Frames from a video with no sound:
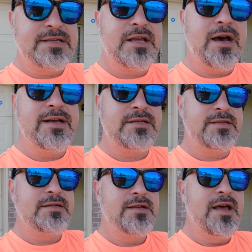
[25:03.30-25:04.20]

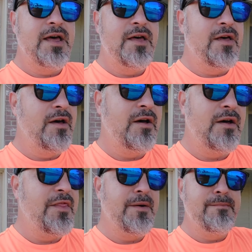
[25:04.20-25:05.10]
discuss
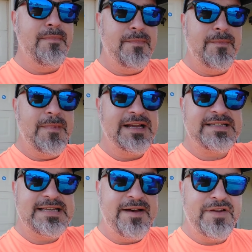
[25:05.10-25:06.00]
the like
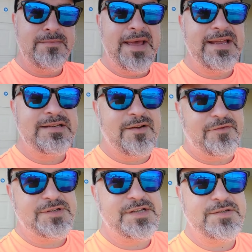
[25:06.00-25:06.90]
seven main
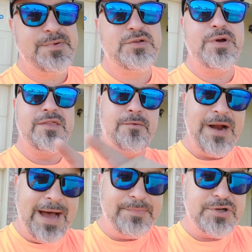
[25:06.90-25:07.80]
differences between the
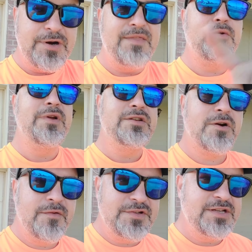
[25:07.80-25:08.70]
rapture and the
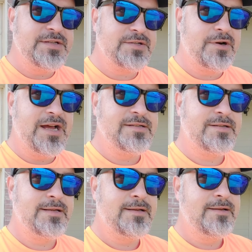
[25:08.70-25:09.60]
return of Jesus
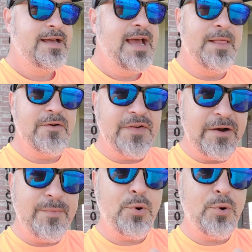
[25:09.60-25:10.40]
Christ. And they're very